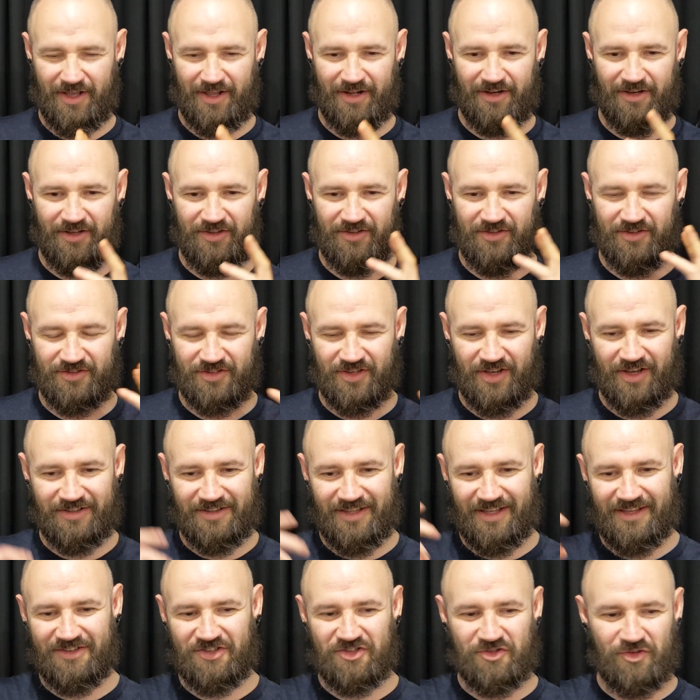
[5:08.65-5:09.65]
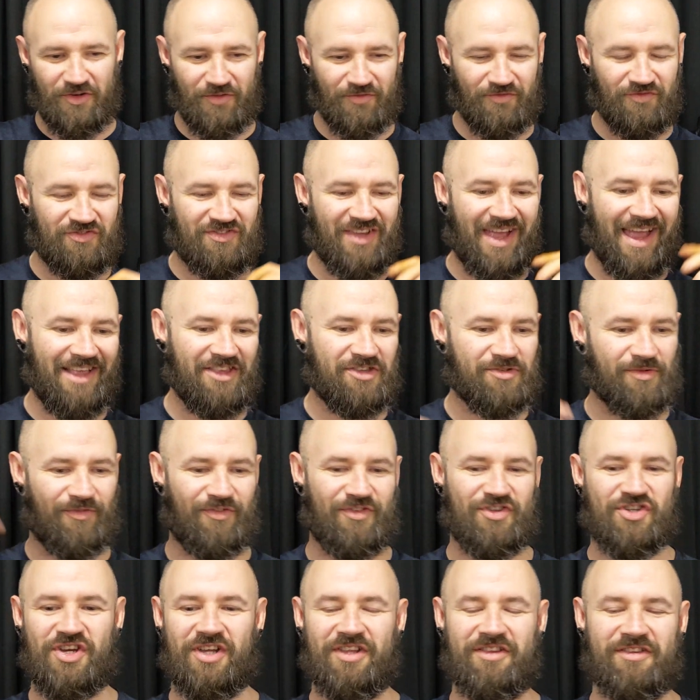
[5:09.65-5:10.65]
and it's like they sort of dance with
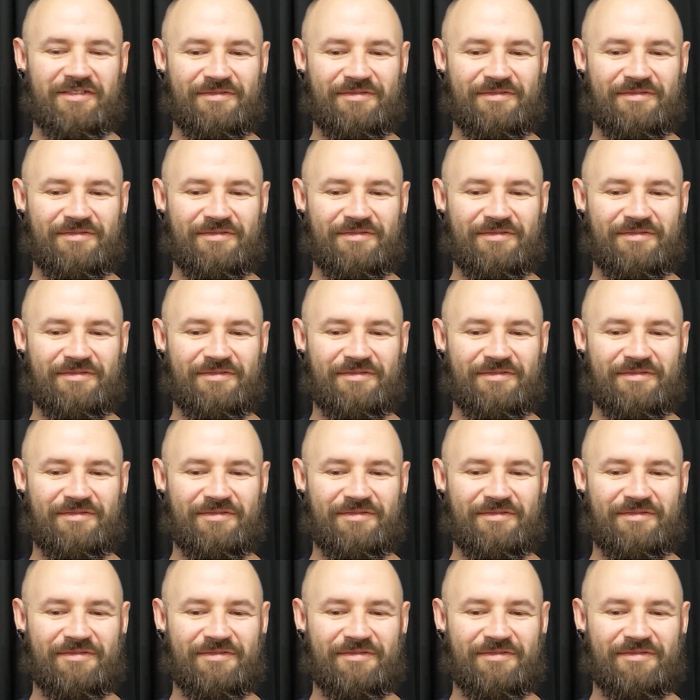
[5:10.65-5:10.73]
each other.